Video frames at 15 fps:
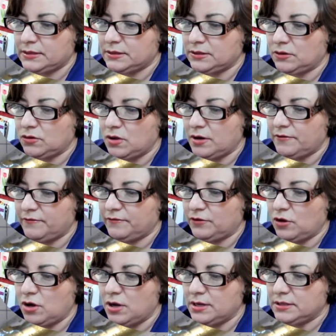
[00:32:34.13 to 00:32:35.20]
is a lot of
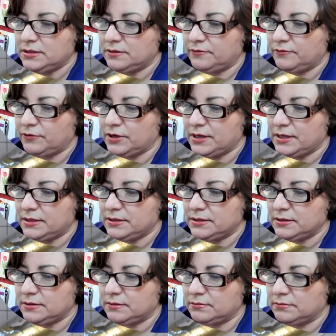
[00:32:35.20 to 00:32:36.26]
floss,
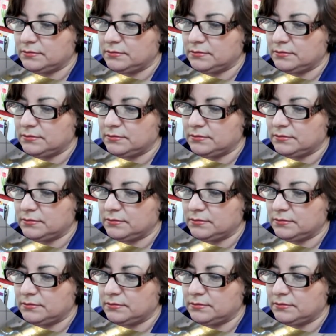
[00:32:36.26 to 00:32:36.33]
friends.